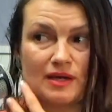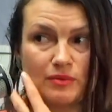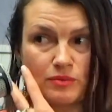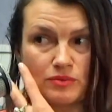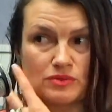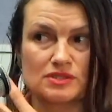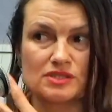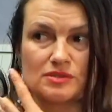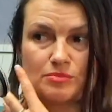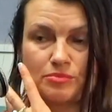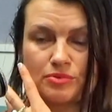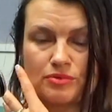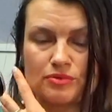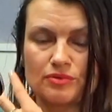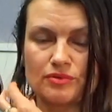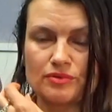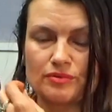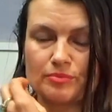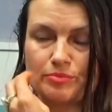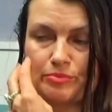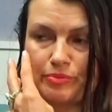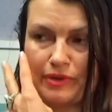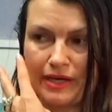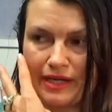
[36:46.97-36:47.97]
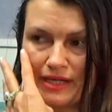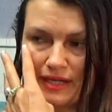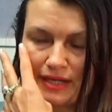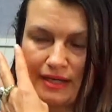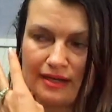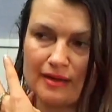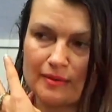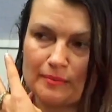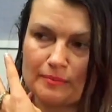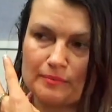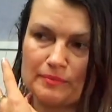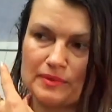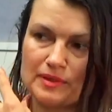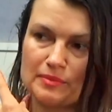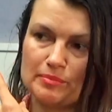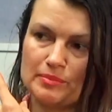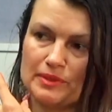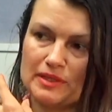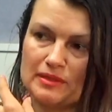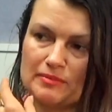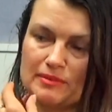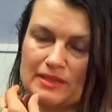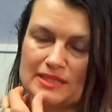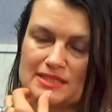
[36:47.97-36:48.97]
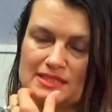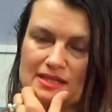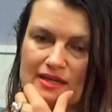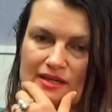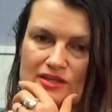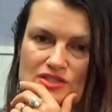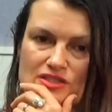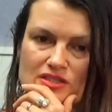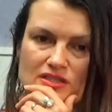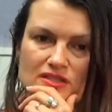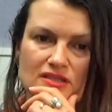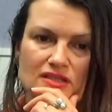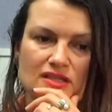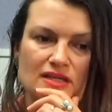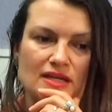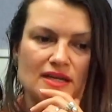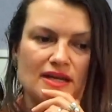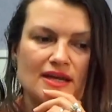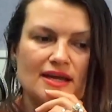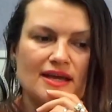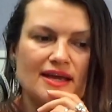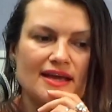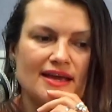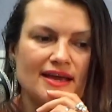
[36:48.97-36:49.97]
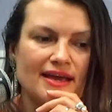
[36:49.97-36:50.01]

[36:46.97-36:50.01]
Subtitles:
that will support breaking up the pigmentation.